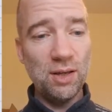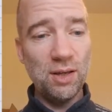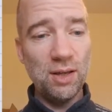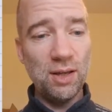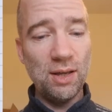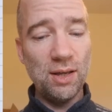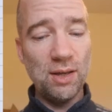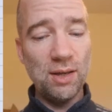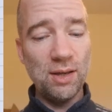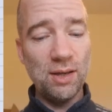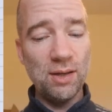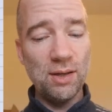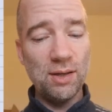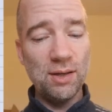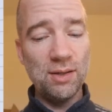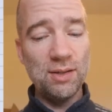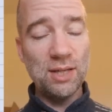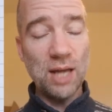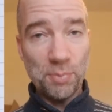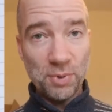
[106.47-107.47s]

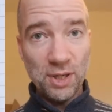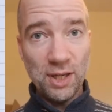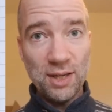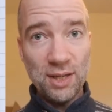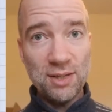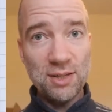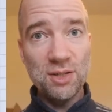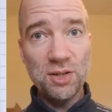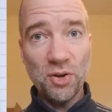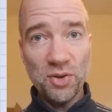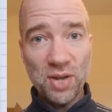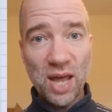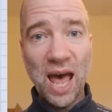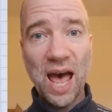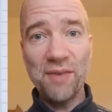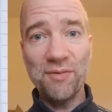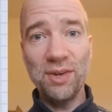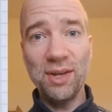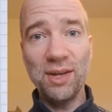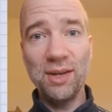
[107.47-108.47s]
Japanese not
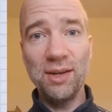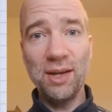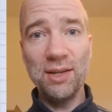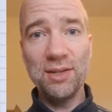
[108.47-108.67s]
having